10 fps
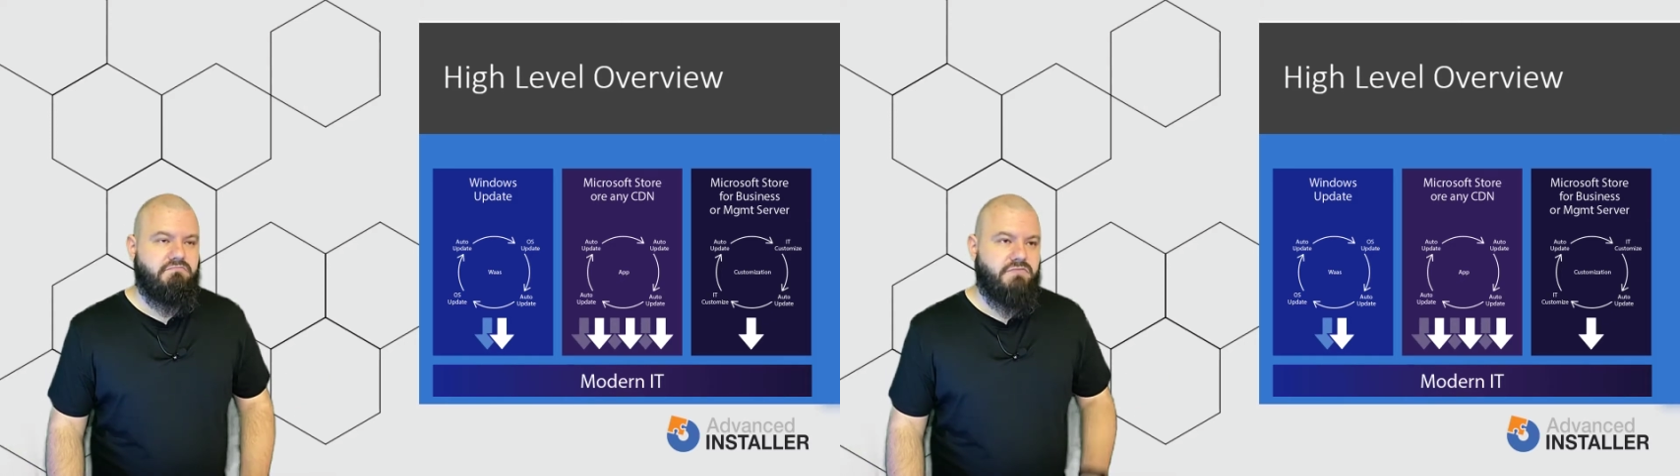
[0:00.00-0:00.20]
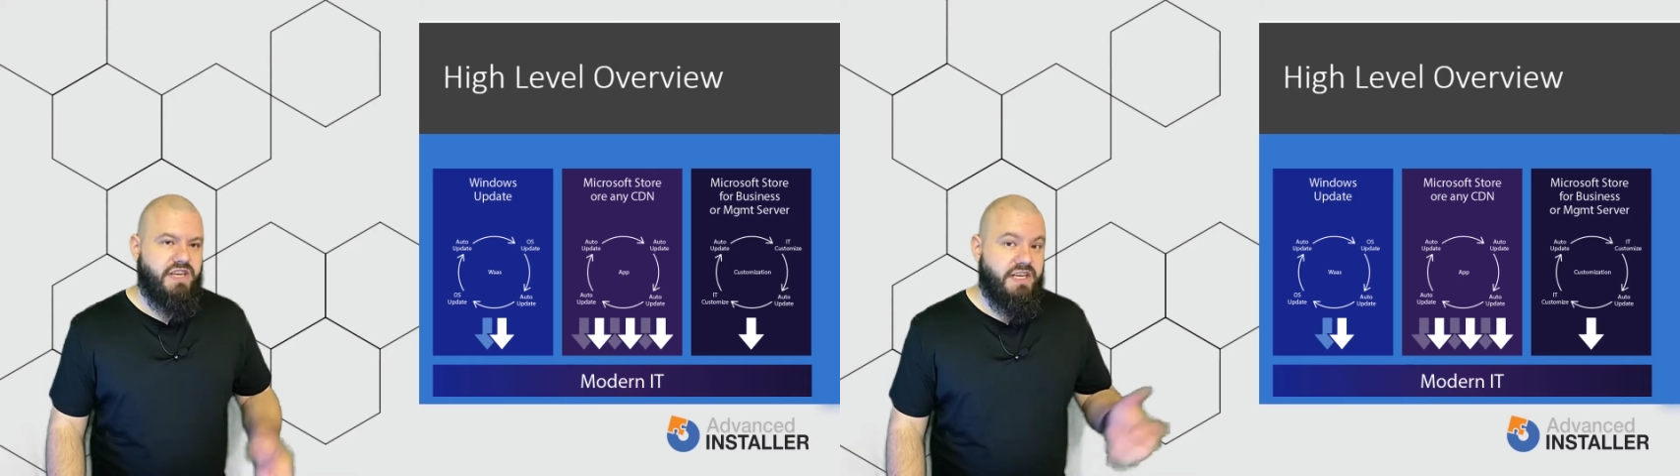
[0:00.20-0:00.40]

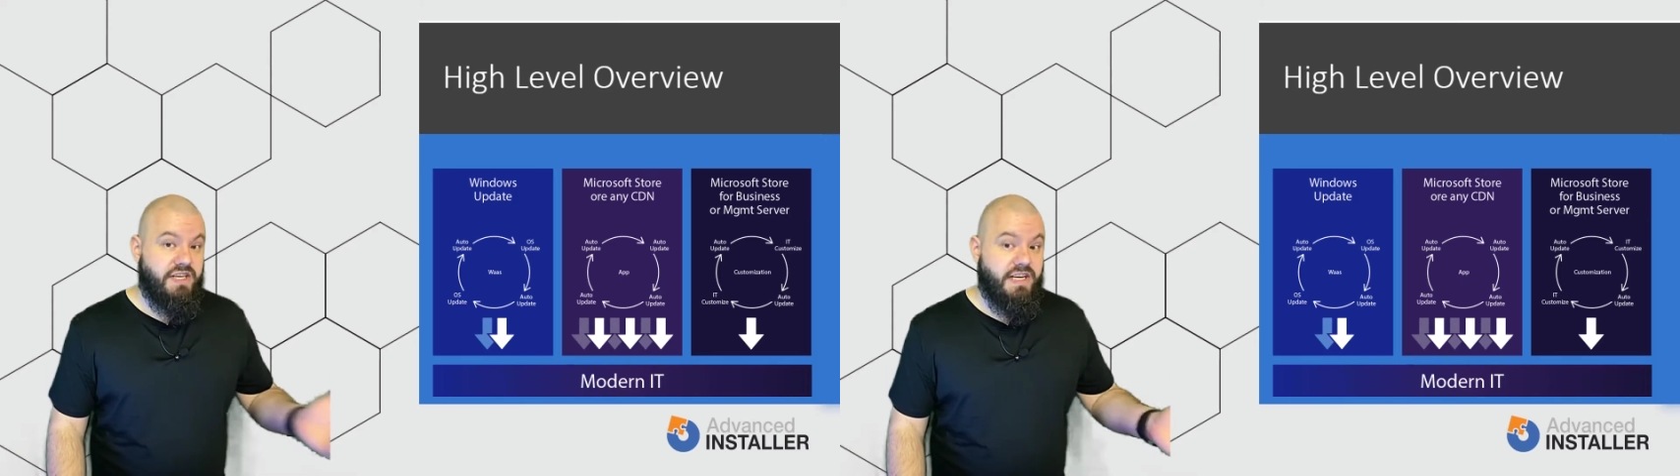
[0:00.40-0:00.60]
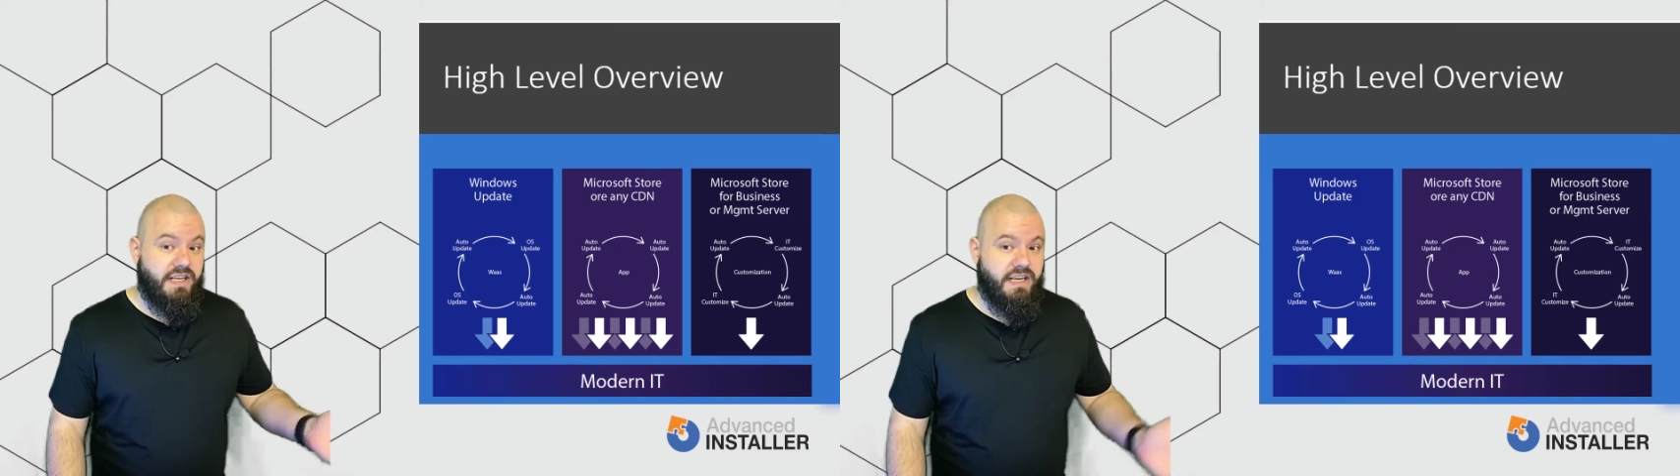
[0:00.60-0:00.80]
change
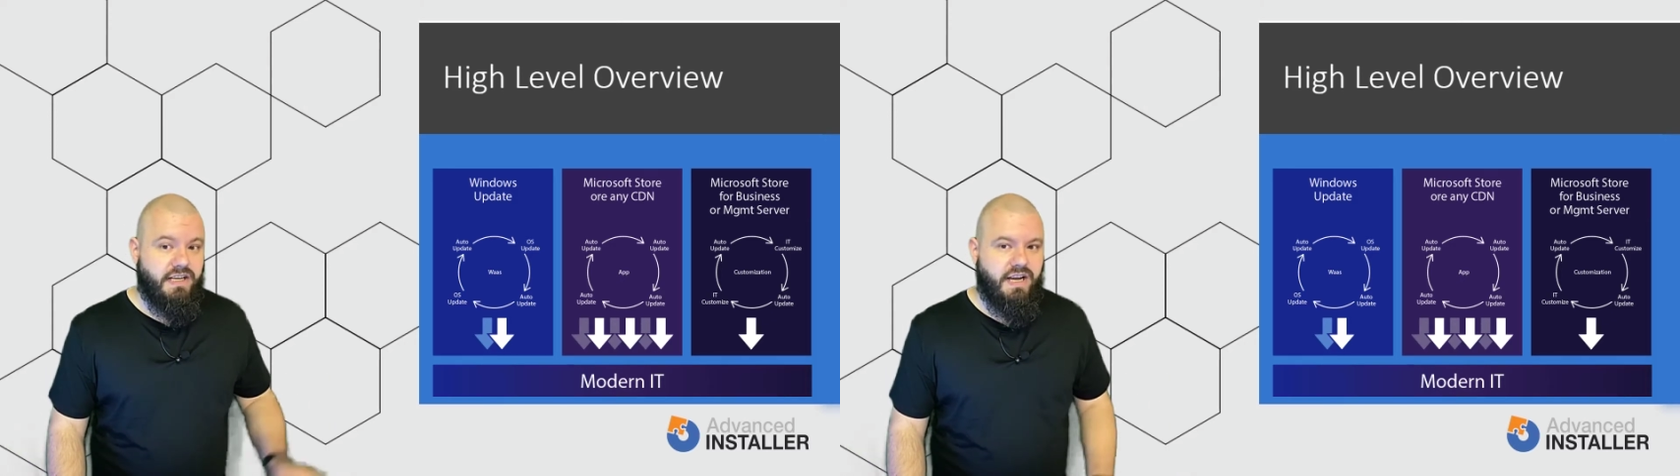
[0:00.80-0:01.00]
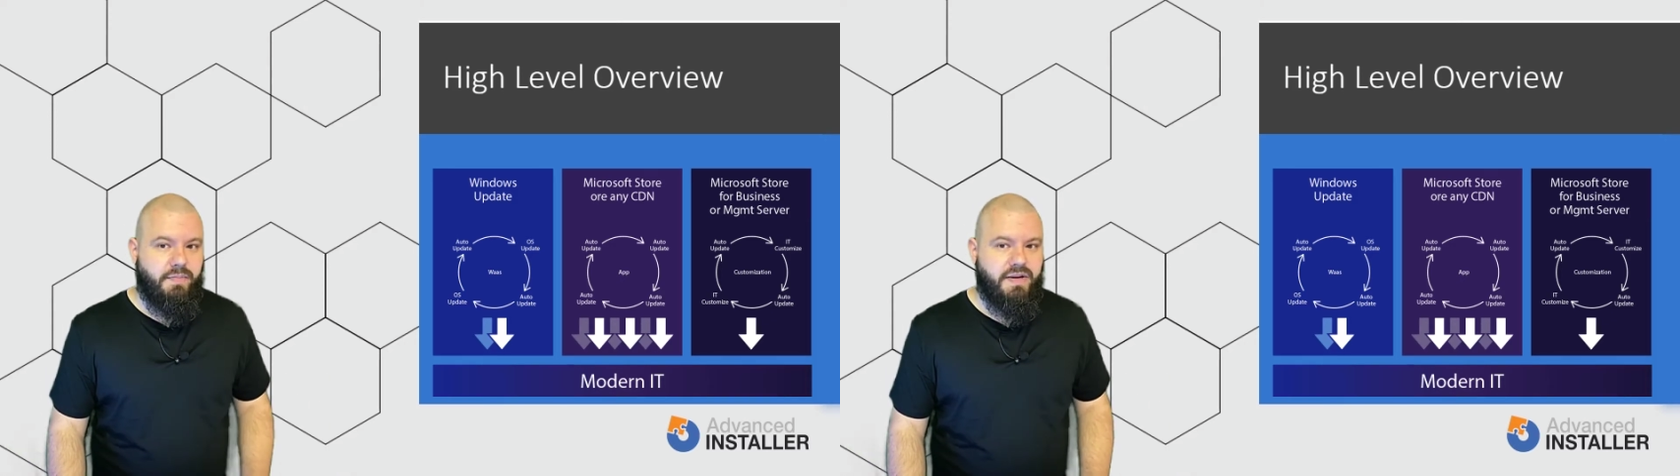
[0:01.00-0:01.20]
anything
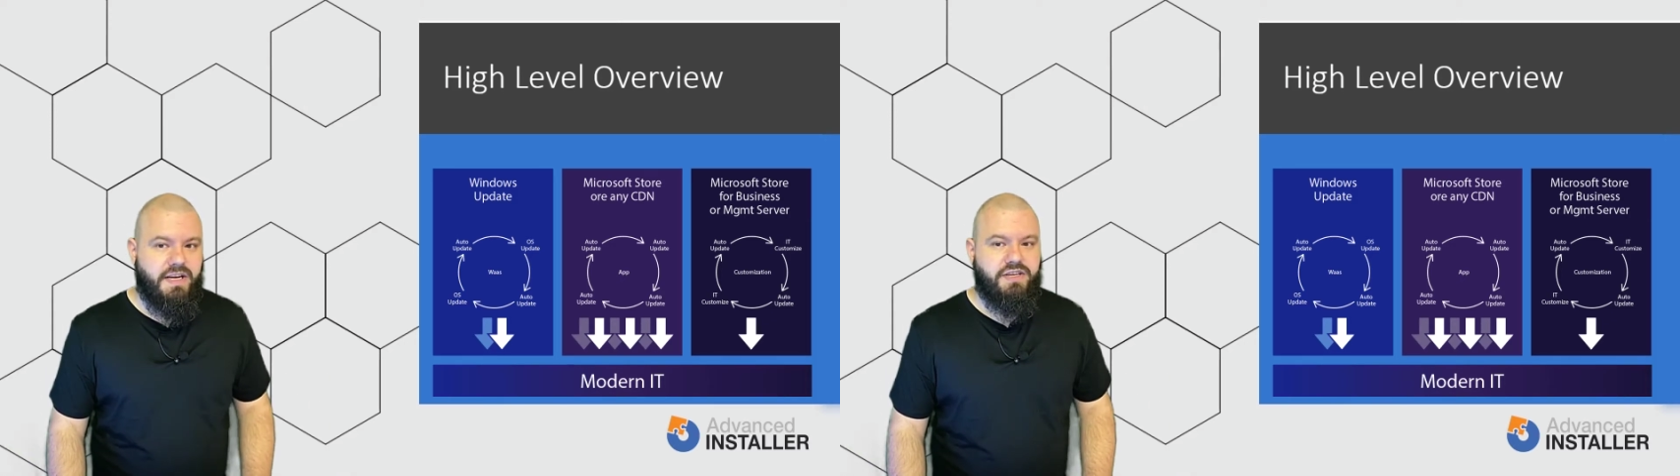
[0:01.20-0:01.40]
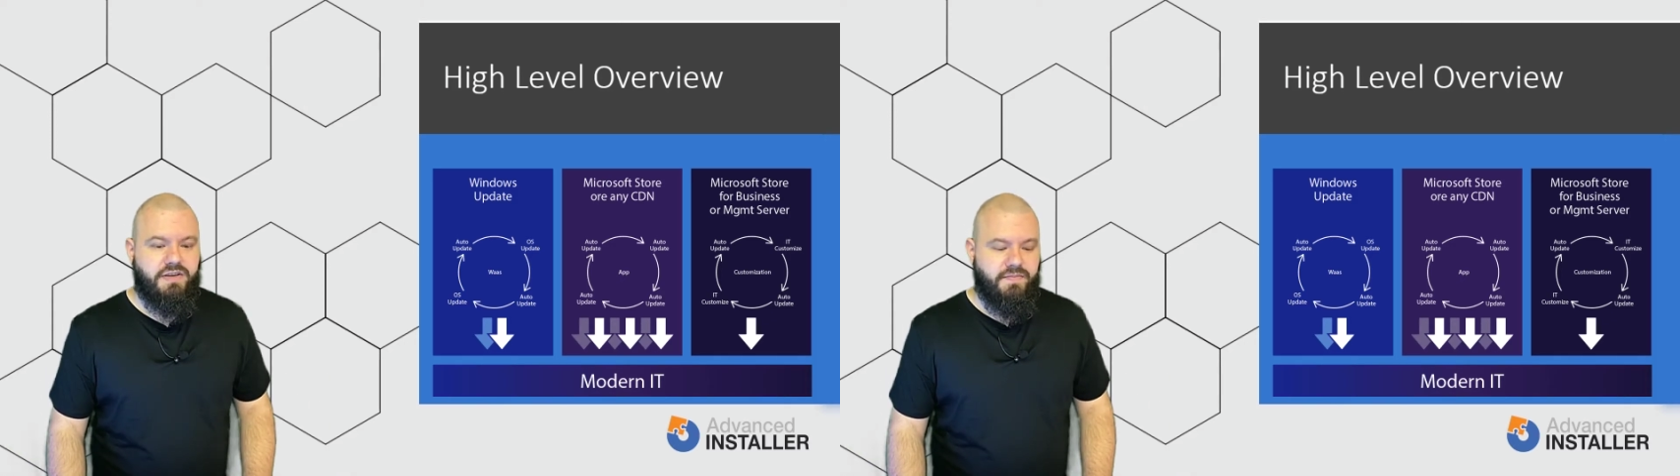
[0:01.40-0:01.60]
in the
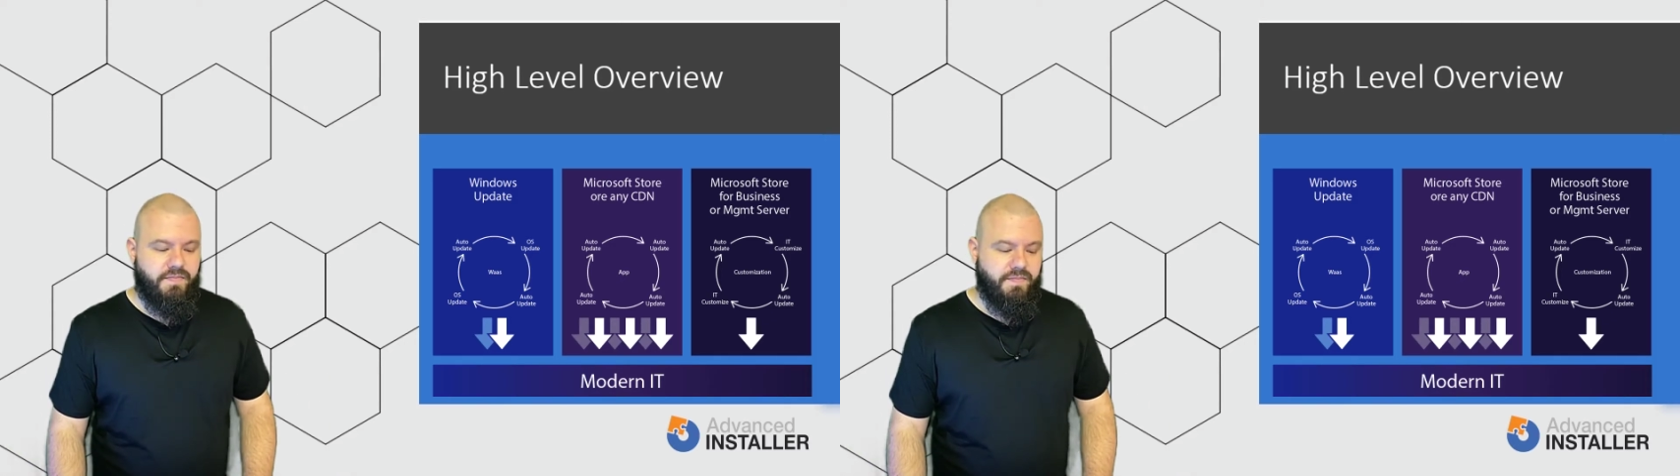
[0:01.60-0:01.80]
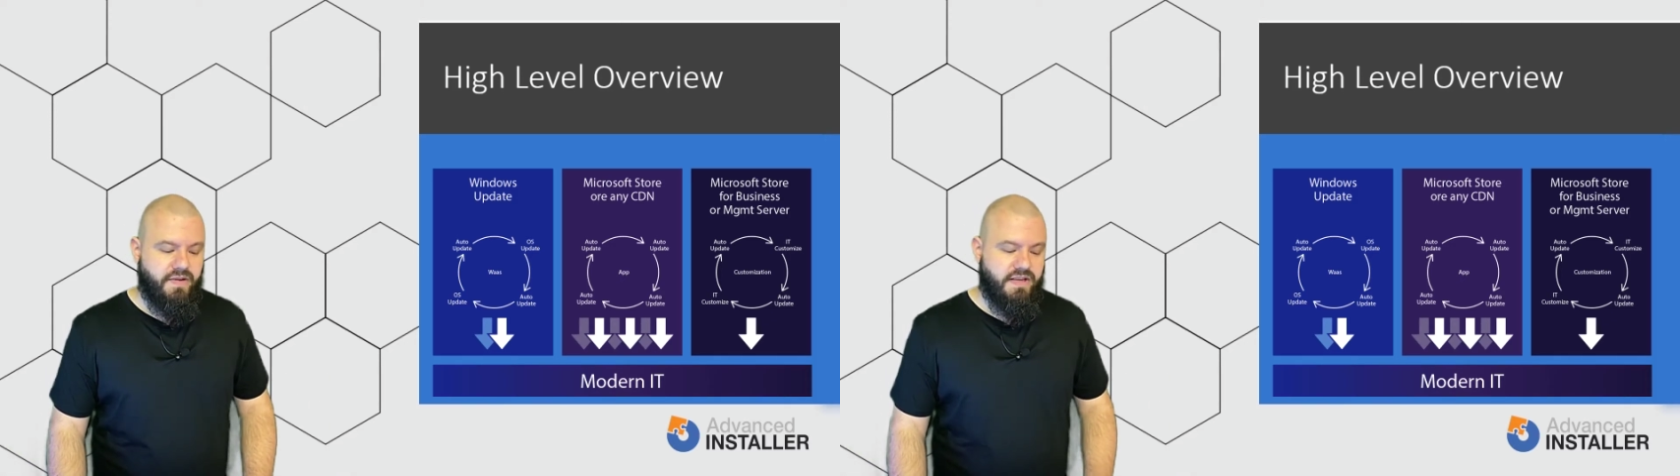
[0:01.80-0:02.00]
application,
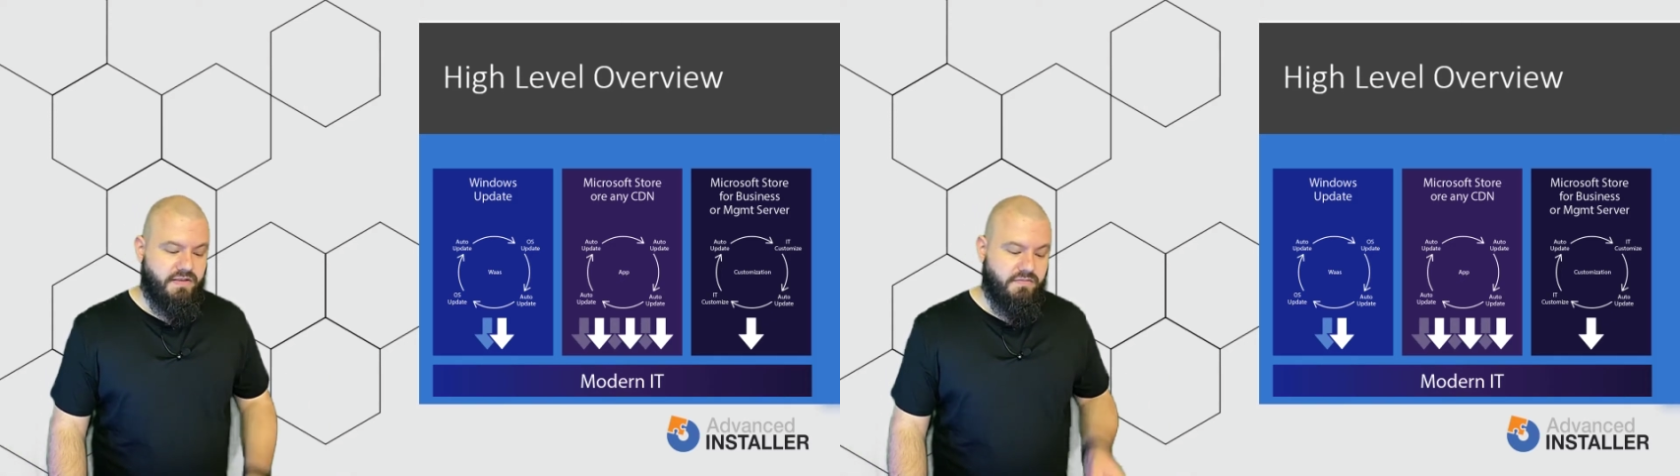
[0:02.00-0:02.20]
but